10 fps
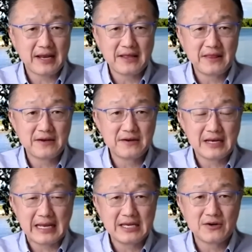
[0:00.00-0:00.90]
then
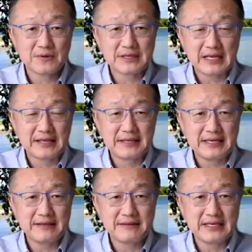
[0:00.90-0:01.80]

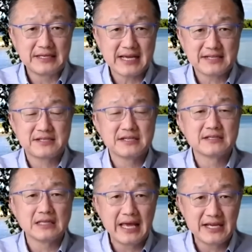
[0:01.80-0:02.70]
the testing
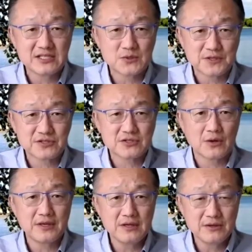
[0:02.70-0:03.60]
delays were so
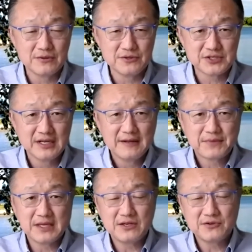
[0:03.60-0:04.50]
huge
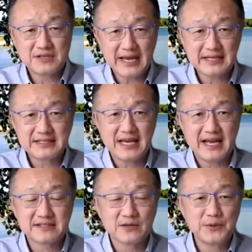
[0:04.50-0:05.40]
that you'd take a
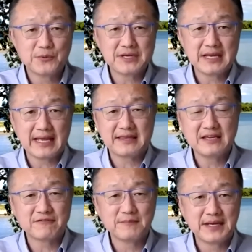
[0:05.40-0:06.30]
test and we wouldn't get the
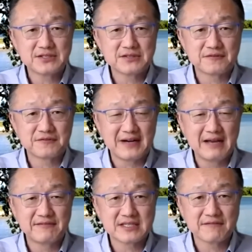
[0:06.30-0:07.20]
information for 5
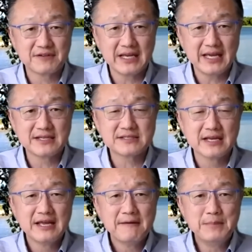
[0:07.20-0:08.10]
to 7 days,
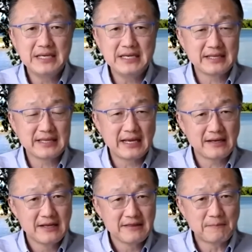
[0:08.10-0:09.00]
meaning that
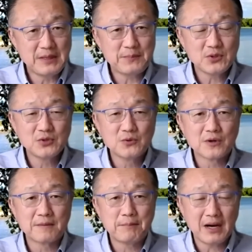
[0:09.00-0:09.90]
the people who
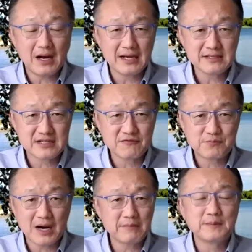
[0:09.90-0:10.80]
were positive
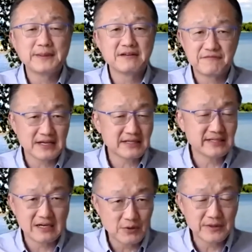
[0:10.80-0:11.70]
probably infected
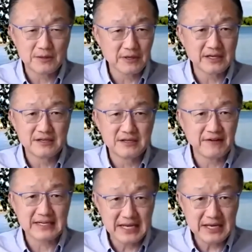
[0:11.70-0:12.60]
everyone they were going to
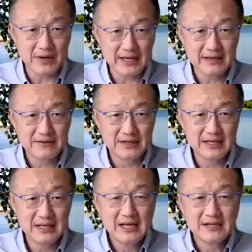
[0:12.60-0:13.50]
infect anyway, right?
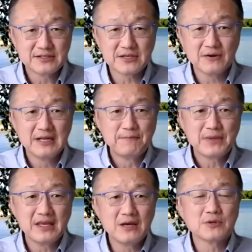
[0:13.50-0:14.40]
So
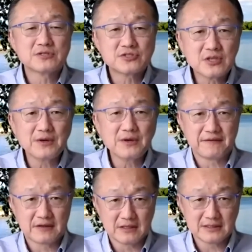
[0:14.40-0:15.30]
it was so
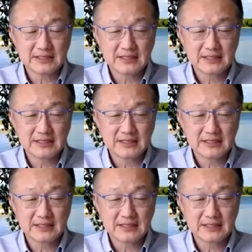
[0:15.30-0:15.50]
difficult,